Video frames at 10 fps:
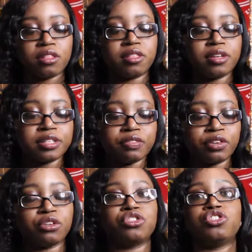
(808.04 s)
This
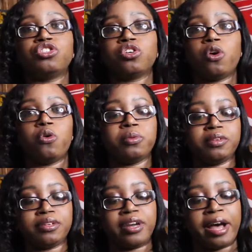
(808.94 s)
feels so
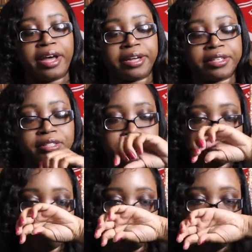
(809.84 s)
nice,
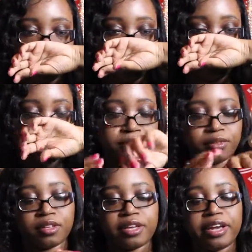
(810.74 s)

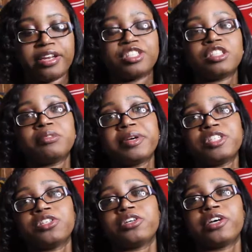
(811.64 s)
and it just
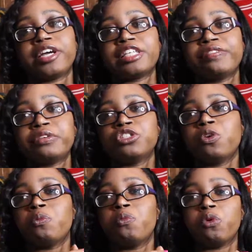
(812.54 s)
makes your hands feel
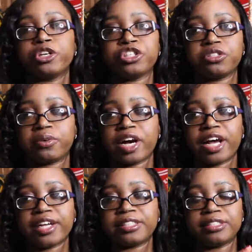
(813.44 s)
so
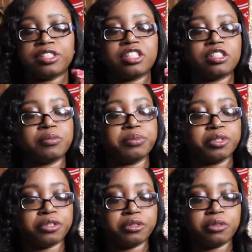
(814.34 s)
moisturized and
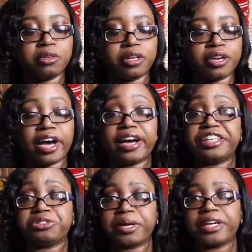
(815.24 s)
smooth and
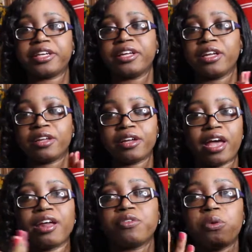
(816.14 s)
hydrated,
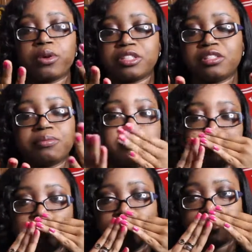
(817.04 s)
and of course
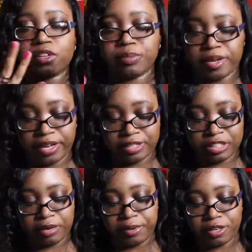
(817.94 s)
it smells like
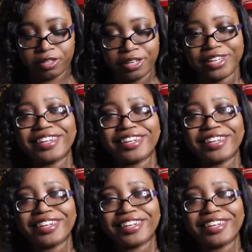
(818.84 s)
Cinnabon.